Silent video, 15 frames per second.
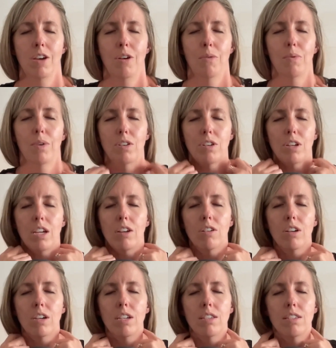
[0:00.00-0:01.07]
which
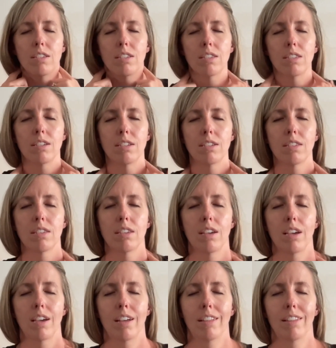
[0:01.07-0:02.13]
increases this
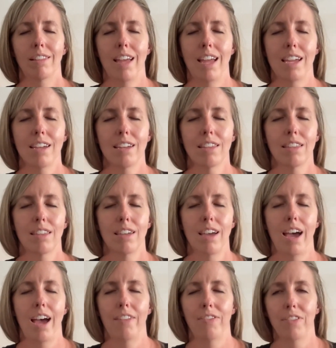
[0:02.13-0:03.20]
length
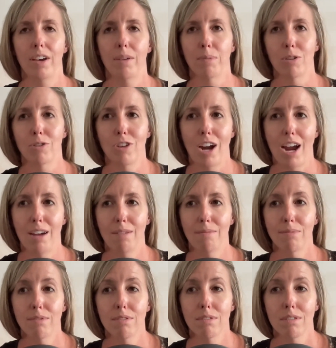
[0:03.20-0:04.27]
at the upper
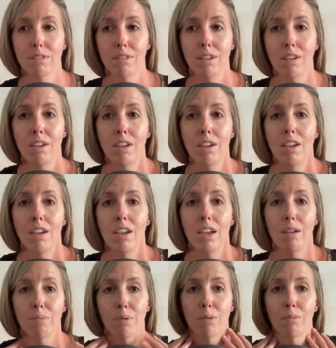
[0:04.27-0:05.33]
traps.
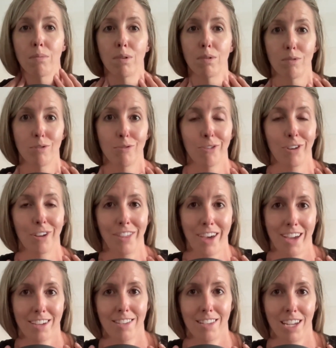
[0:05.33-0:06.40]
It promotes
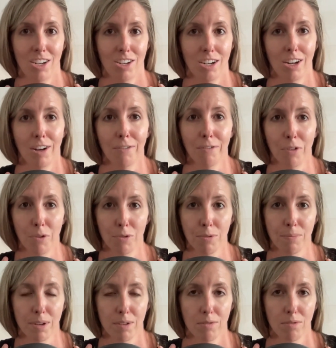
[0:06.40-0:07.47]
relaxation of those
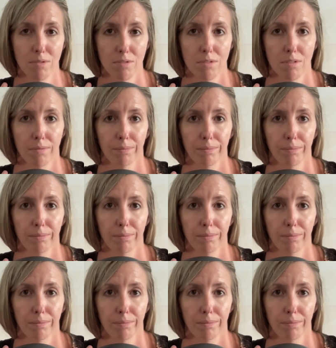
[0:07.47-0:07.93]
muscles.